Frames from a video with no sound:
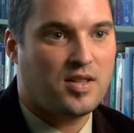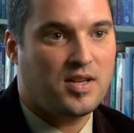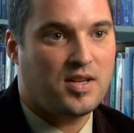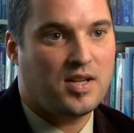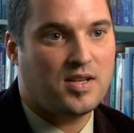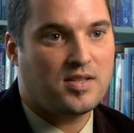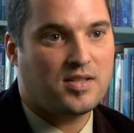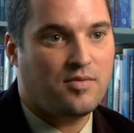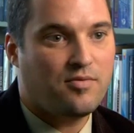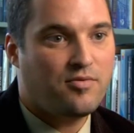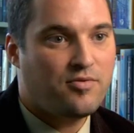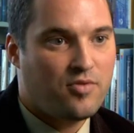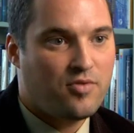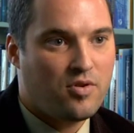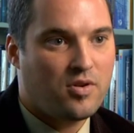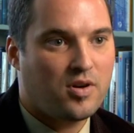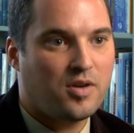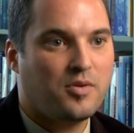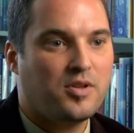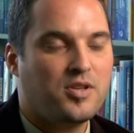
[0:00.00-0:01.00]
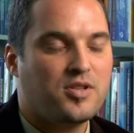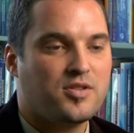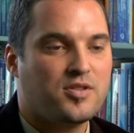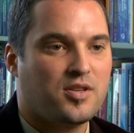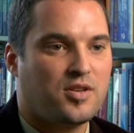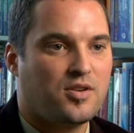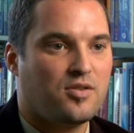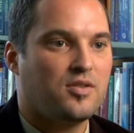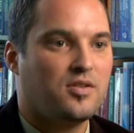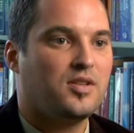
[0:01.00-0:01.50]
in the DSM-4, which is
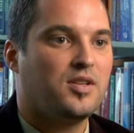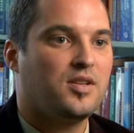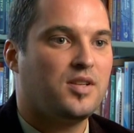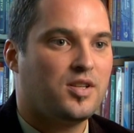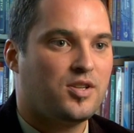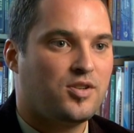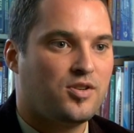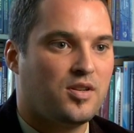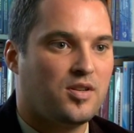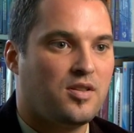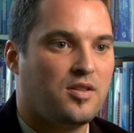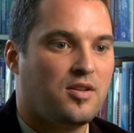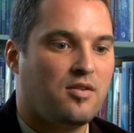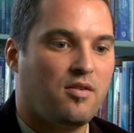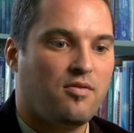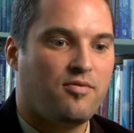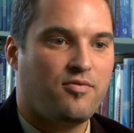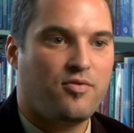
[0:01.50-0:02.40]
the current edition, there are